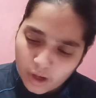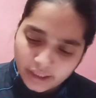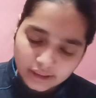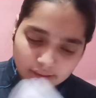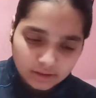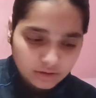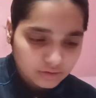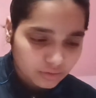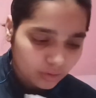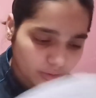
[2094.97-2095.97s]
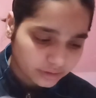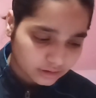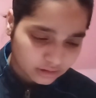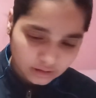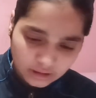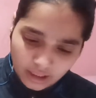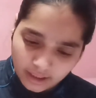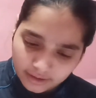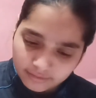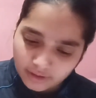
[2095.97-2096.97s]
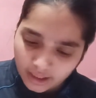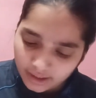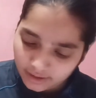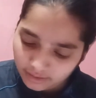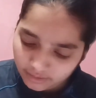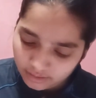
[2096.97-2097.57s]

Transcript: It's just roll. I have read.